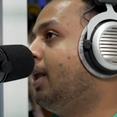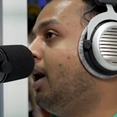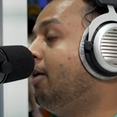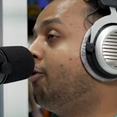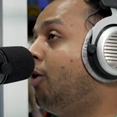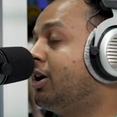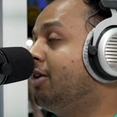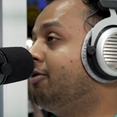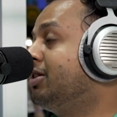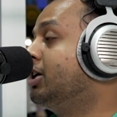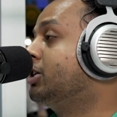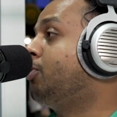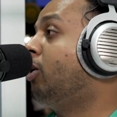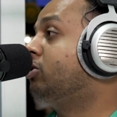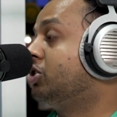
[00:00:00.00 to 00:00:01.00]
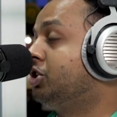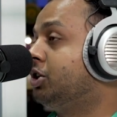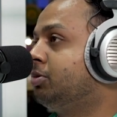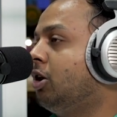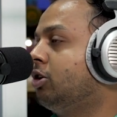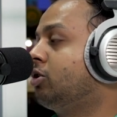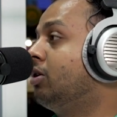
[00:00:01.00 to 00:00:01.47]
working with the
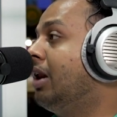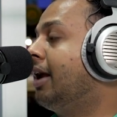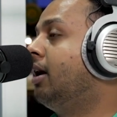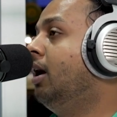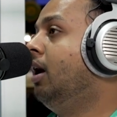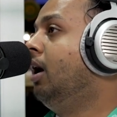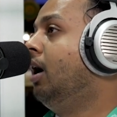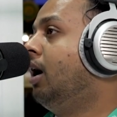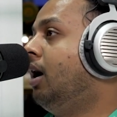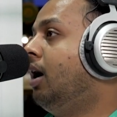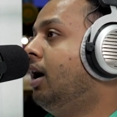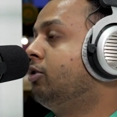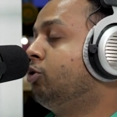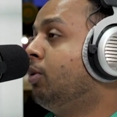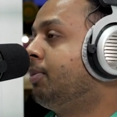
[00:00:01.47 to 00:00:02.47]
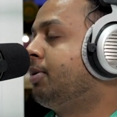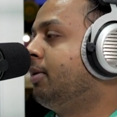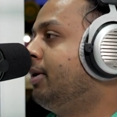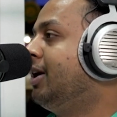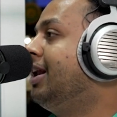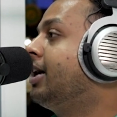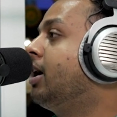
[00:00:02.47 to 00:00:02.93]
sponsorships also, like Dubai
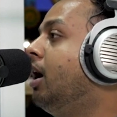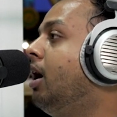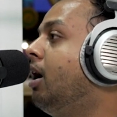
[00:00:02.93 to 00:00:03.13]
Premier League